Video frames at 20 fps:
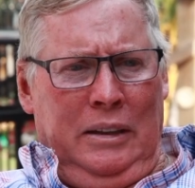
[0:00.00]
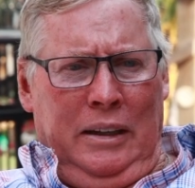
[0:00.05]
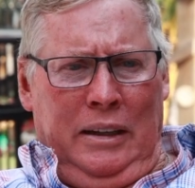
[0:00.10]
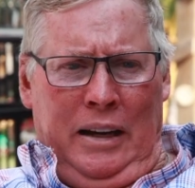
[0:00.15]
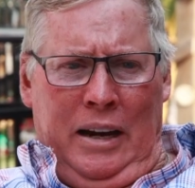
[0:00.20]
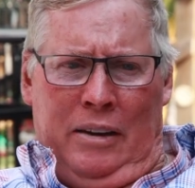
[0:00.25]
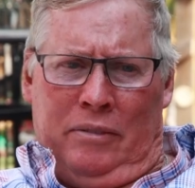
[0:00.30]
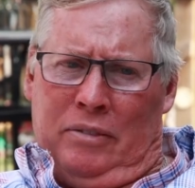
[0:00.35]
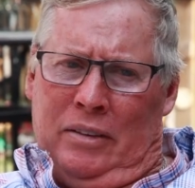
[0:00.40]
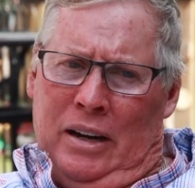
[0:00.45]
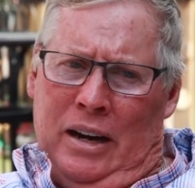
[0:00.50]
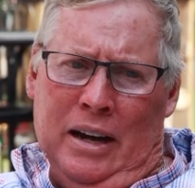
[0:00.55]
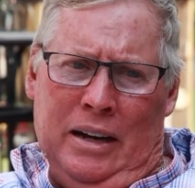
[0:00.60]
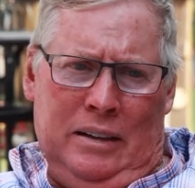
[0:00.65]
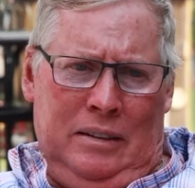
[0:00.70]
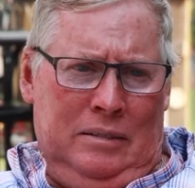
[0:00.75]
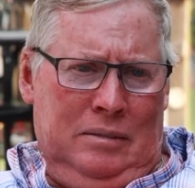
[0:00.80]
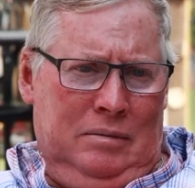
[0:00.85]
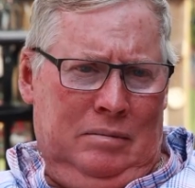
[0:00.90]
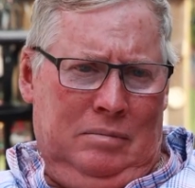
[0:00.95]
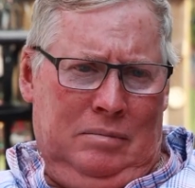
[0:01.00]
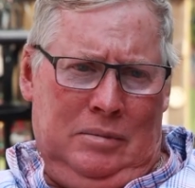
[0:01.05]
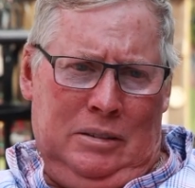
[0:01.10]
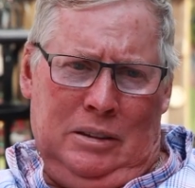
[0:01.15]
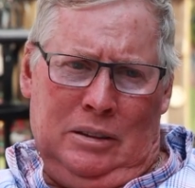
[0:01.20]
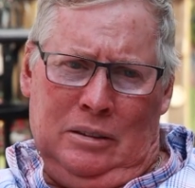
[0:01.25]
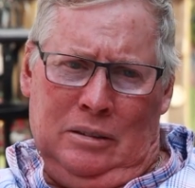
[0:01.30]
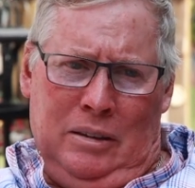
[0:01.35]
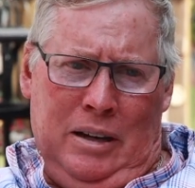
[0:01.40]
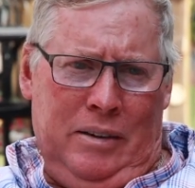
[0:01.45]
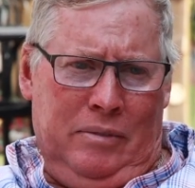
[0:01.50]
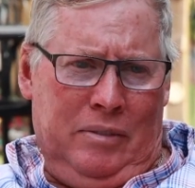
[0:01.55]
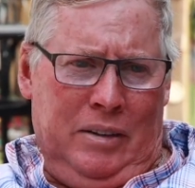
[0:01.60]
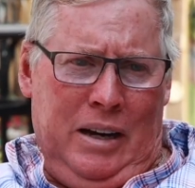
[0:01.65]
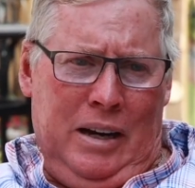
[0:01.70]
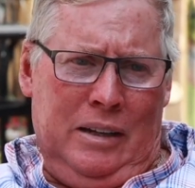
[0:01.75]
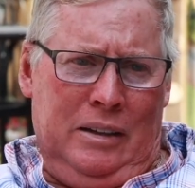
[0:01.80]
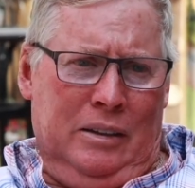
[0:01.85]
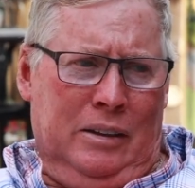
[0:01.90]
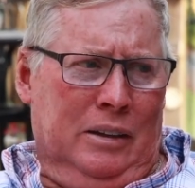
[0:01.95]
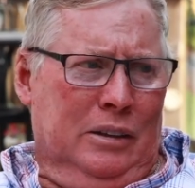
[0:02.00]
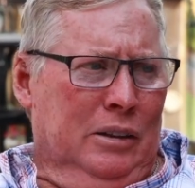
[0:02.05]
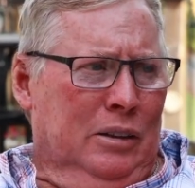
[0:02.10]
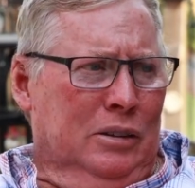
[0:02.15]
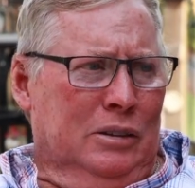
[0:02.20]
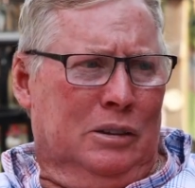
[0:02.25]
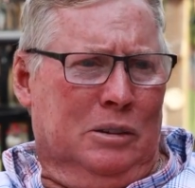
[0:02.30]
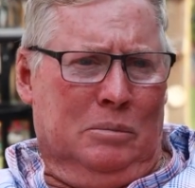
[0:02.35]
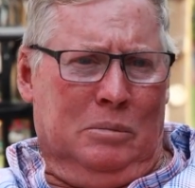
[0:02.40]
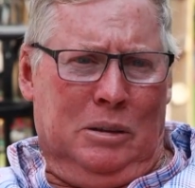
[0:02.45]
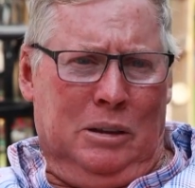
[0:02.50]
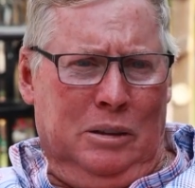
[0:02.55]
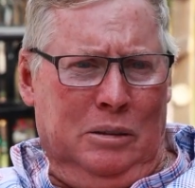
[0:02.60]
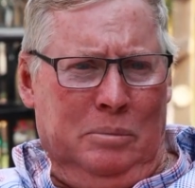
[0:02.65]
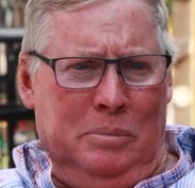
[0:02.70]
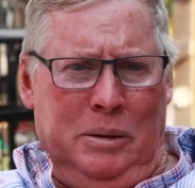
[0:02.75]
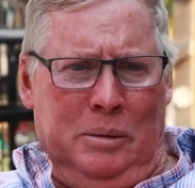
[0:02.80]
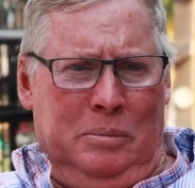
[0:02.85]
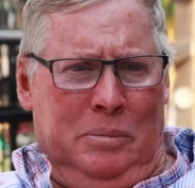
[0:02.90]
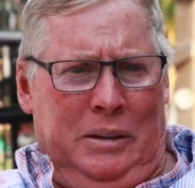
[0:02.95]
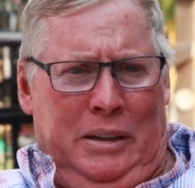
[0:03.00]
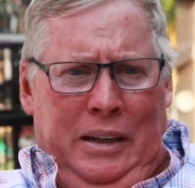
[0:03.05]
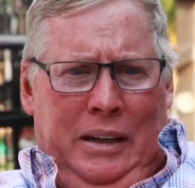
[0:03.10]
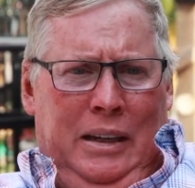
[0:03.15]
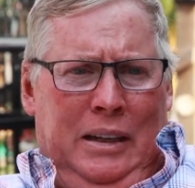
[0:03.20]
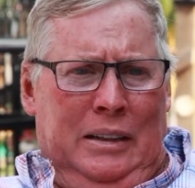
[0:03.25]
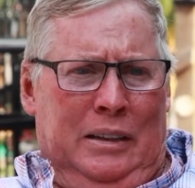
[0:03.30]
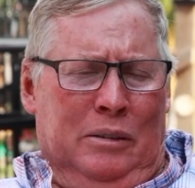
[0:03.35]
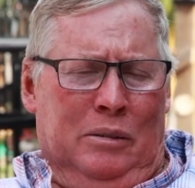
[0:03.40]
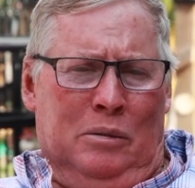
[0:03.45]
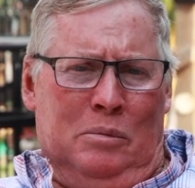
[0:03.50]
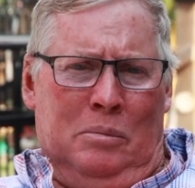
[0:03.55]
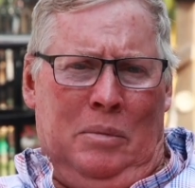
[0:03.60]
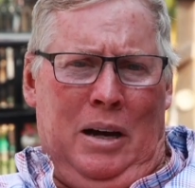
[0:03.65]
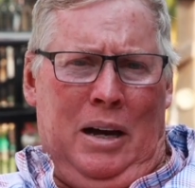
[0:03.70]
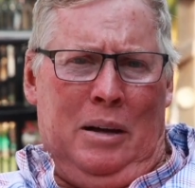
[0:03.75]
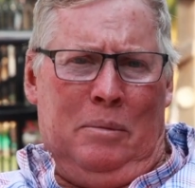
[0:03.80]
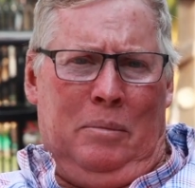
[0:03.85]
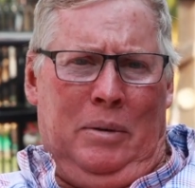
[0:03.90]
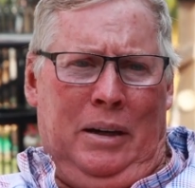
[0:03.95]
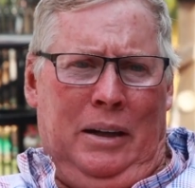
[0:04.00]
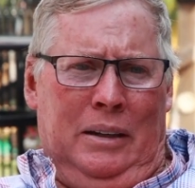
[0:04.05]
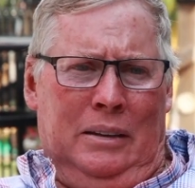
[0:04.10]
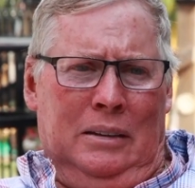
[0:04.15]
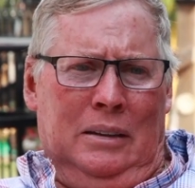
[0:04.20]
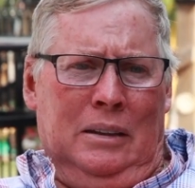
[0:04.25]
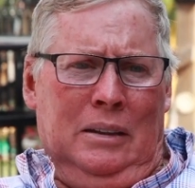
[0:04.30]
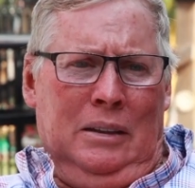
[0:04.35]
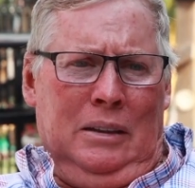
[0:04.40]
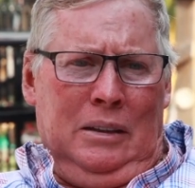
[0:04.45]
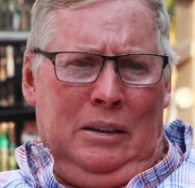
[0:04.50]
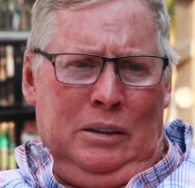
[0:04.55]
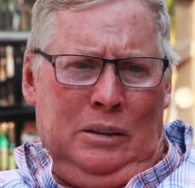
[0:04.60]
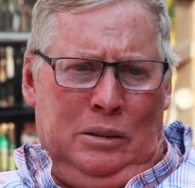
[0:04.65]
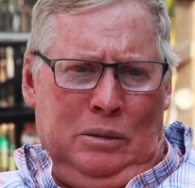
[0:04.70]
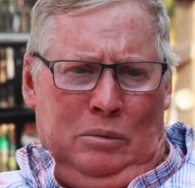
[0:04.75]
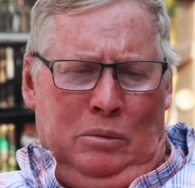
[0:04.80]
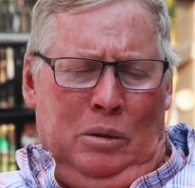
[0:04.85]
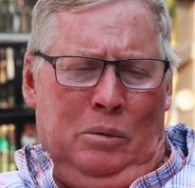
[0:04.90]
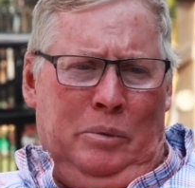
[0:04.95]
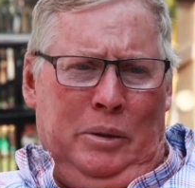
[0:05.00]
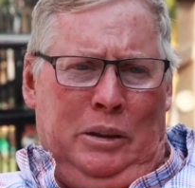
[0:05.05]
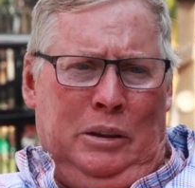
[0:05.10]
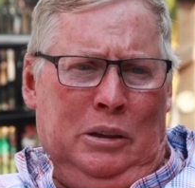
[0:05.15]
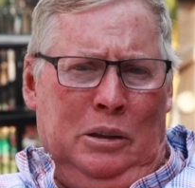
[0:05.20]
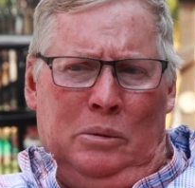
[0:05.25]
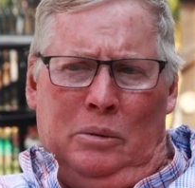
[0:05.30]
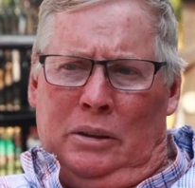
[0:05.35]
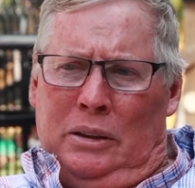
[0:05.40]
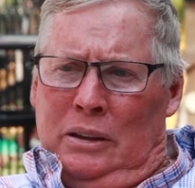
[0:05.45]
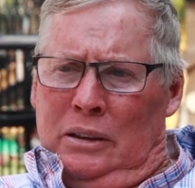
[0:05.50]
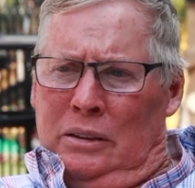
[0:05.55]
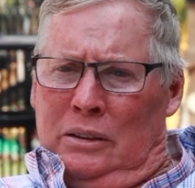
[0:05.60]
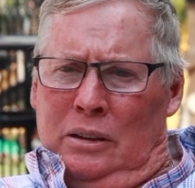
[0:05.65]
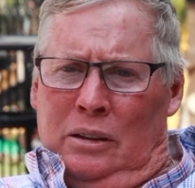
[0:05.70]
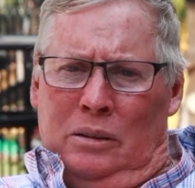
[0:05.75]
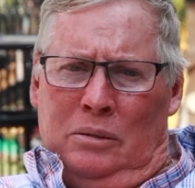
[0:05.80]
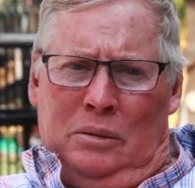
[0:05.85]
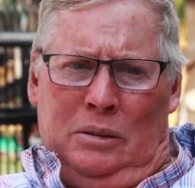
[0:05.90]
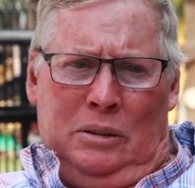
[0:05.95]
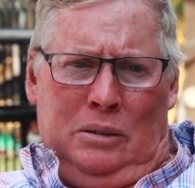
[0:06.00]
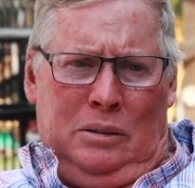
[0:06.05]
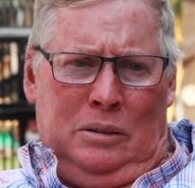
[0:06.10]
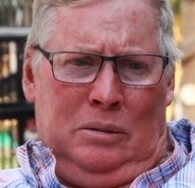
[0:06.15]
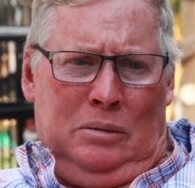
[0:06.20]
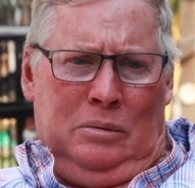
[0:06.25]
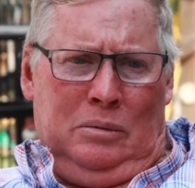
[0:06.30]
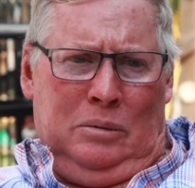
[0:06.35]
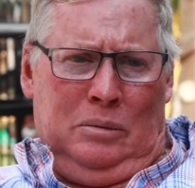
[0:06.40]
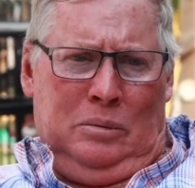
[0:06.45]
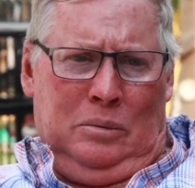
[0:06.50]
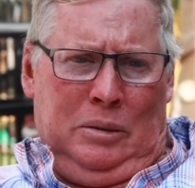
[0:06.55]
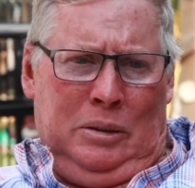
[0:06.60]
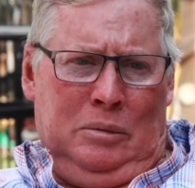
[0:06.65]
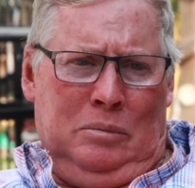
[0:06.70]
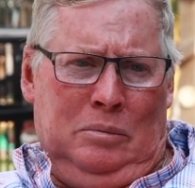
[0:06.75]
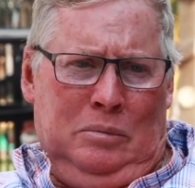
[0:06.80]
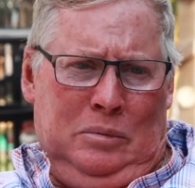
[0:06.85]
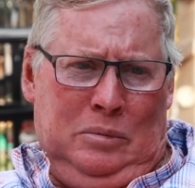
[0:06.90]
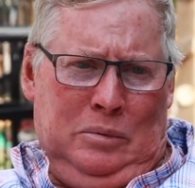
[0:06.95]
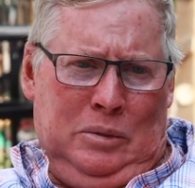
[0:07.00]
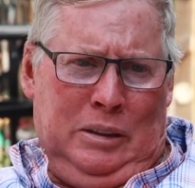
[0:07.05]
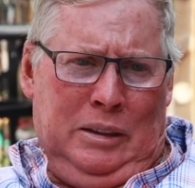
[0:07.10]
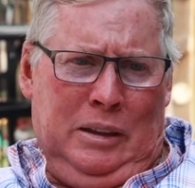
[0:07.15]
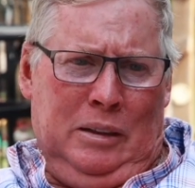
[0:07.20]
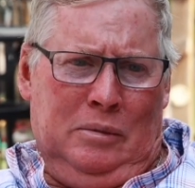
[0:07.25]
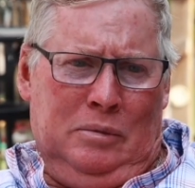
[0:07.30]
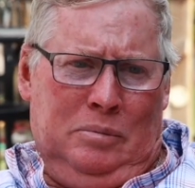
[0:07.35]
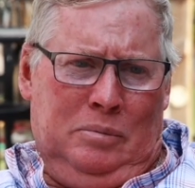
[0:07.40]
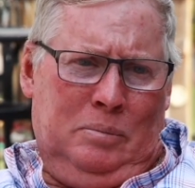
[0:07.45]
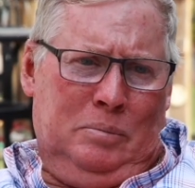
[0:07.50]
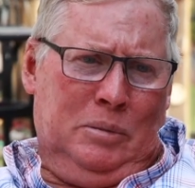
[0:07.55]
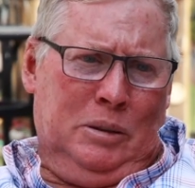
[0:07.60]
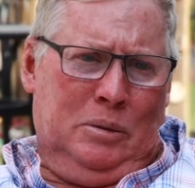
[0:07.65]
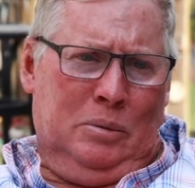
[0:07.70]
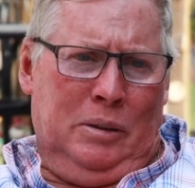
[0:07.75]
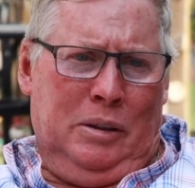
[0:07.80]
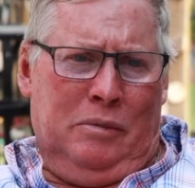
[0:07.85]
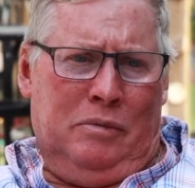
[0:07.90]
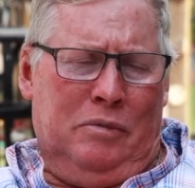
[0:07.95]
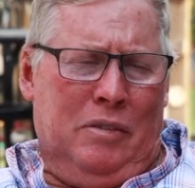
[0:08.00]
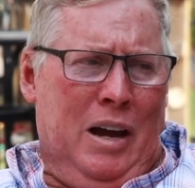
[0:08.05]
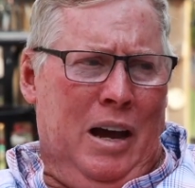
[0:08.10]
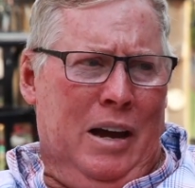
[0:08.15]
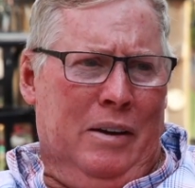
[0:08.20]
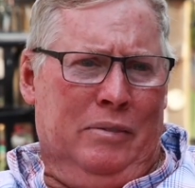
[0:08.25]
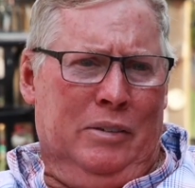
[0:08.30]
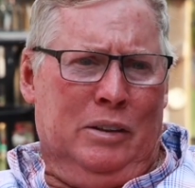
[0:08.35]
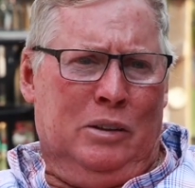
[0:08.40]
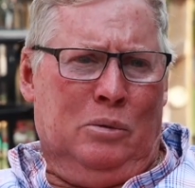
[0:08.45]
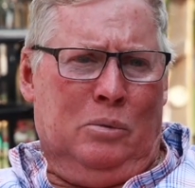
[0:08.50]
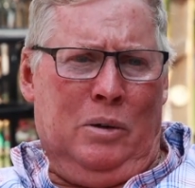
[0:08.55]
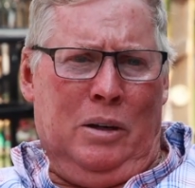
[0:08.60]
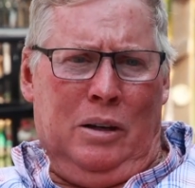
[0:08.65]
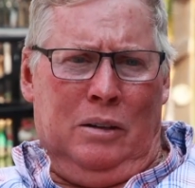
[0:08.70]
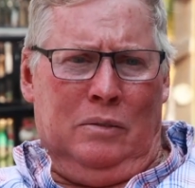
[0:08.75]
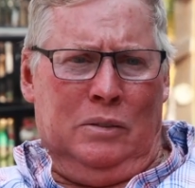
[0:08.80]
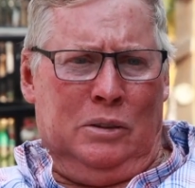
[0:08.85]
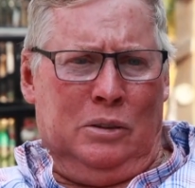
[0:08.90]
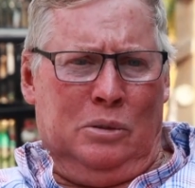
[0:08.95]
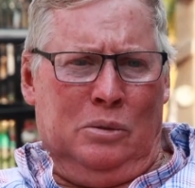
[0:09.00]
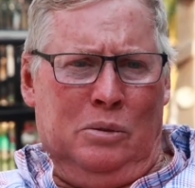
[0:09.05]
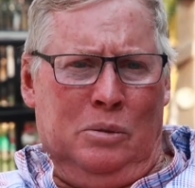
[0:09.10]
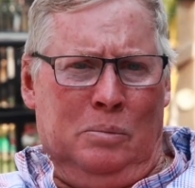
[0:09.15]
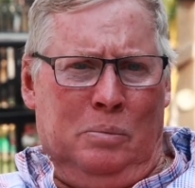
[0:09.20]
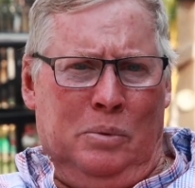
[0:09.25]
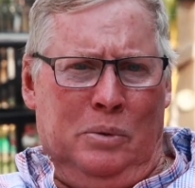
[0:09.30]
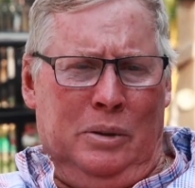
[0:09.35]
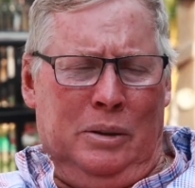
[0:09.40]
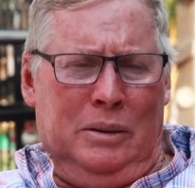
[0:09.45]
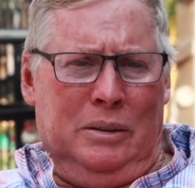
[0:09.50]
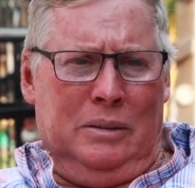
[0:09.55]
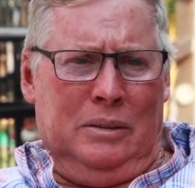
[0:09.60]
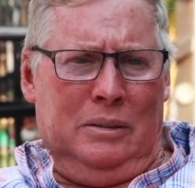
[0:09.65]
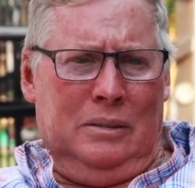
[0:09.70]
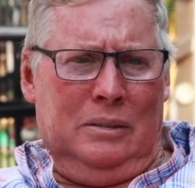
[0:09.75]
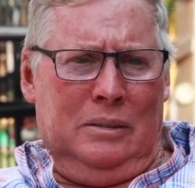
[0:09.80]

And after that, you know, after that, you can nurture them a little bit, but they got their own mind. But then, so what we do with these young ones when when they're between five and twelve is so important.